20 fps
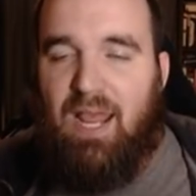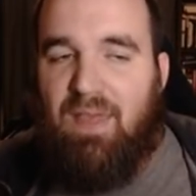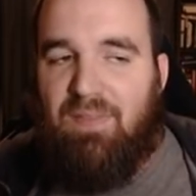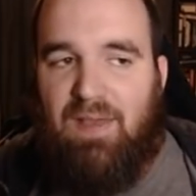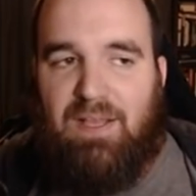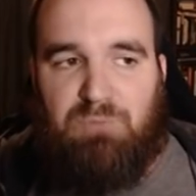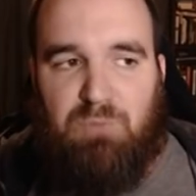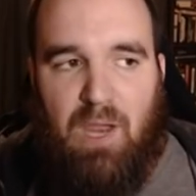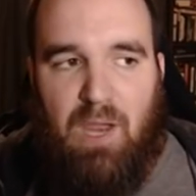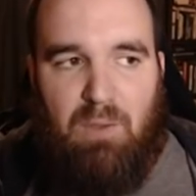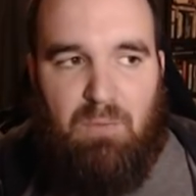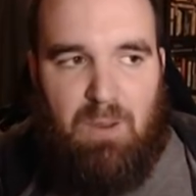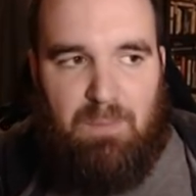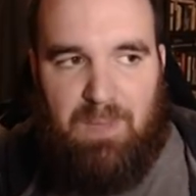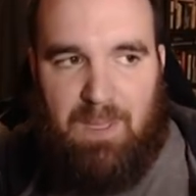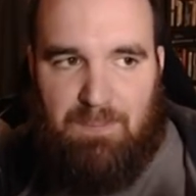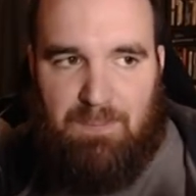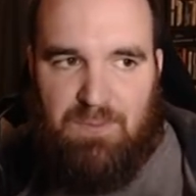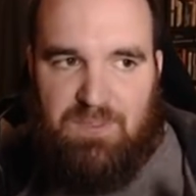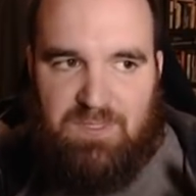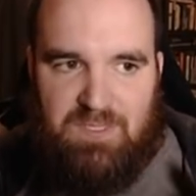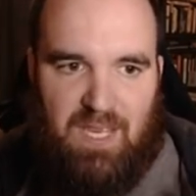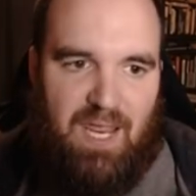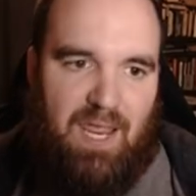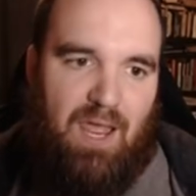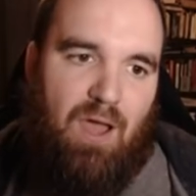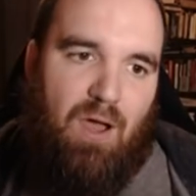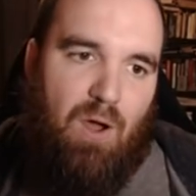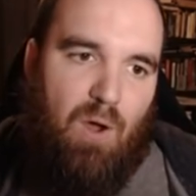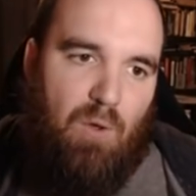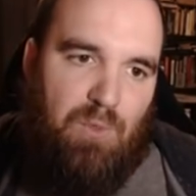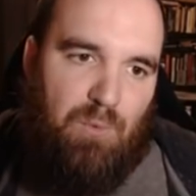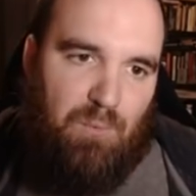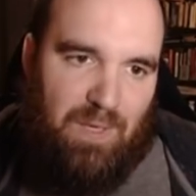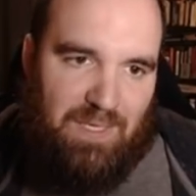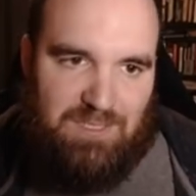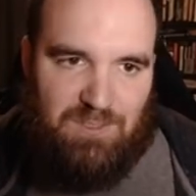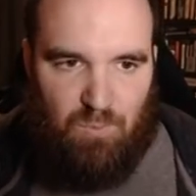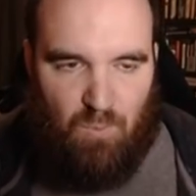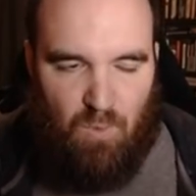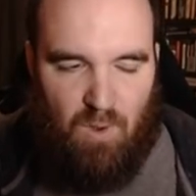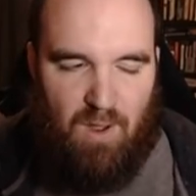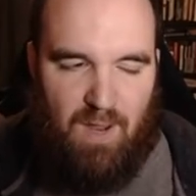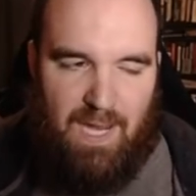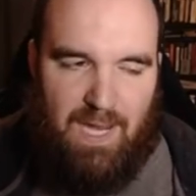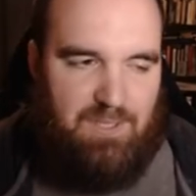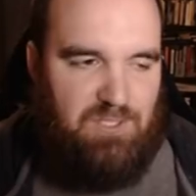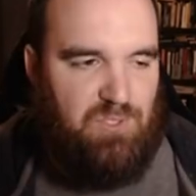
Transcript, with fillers: That's why when people say, oh, the reason why